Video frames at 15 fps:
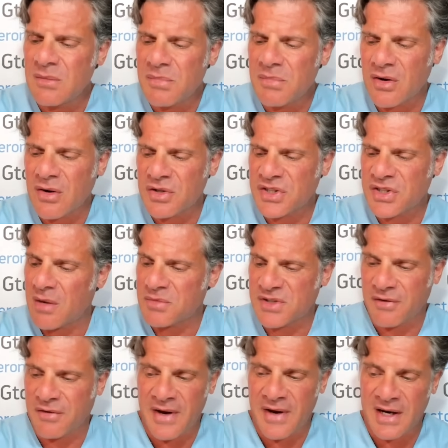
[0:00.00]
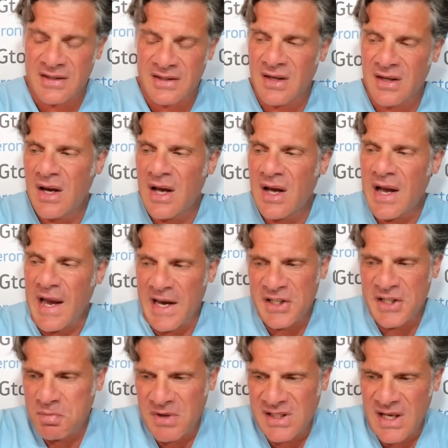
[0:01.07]
because SARMs affect
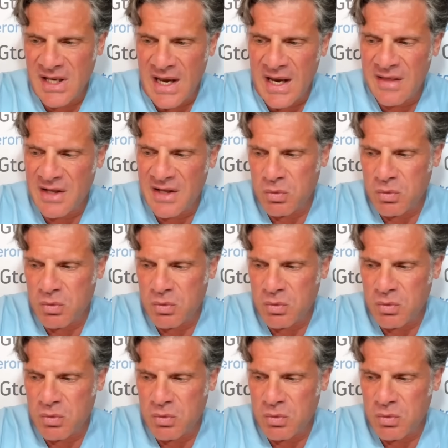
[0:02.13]
HPTA.